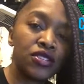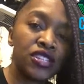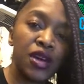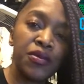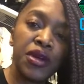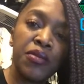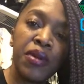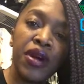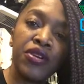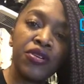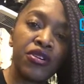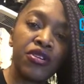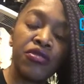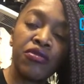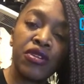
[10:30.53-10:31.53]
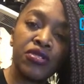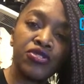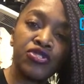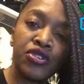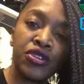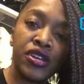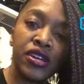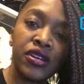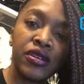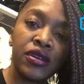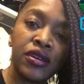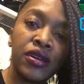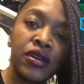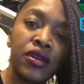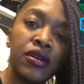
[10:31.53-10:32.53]
tell me about your career journey.
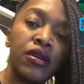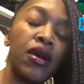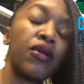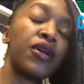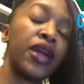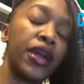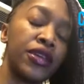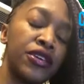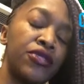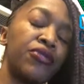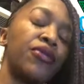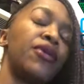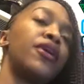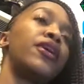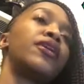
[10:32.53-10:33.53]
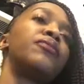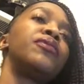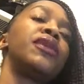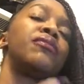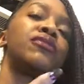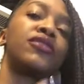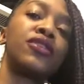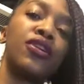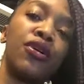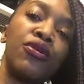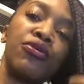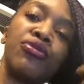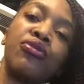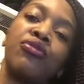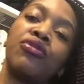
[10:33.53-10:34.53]
Okay, you want to be able to
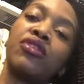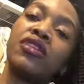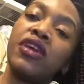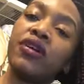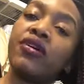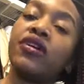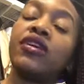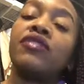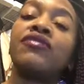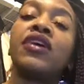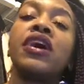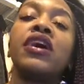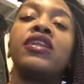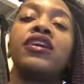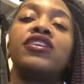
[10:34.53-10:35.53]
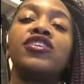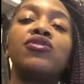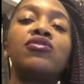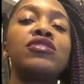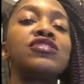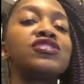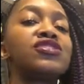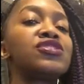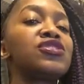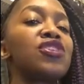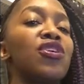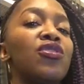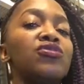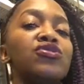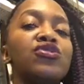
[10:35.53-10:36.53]
go through the narrative. Now, you don't want to just
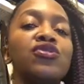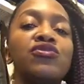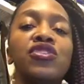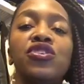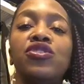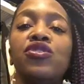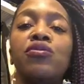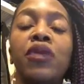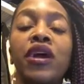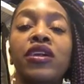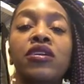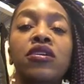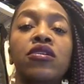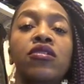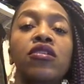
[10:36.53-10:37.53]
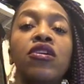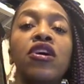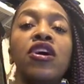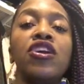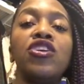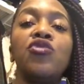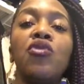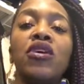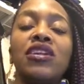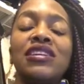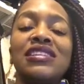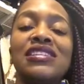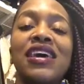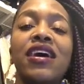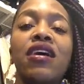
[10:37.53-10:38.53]
go sort of year by year. You want to
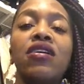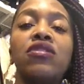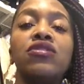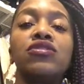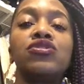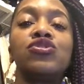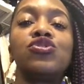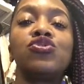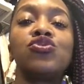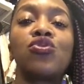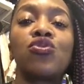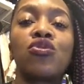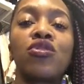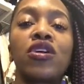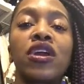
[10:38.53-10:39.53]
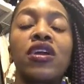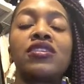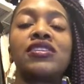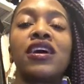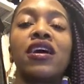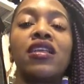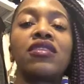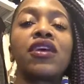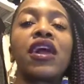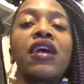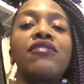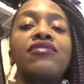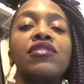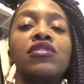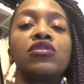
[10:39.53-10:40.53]
tell the story, tell the
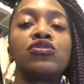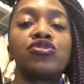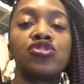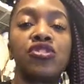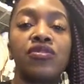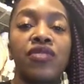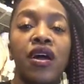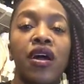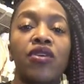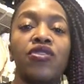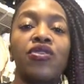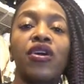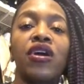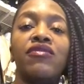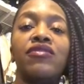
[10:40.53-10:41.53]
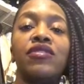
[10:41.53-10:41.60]
evolution of how your